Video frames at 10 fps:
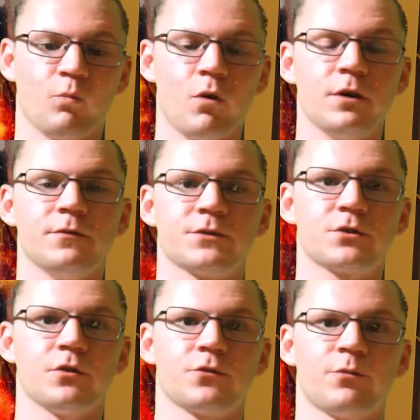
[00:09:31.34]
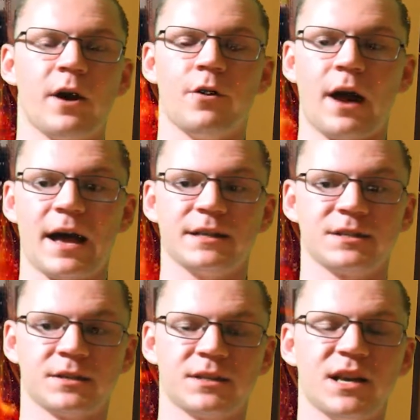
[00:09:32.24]
would have served well as
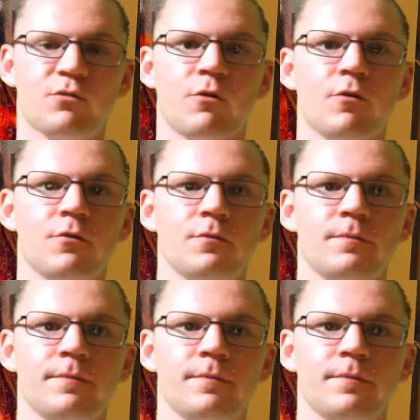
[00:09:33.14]
the sequel.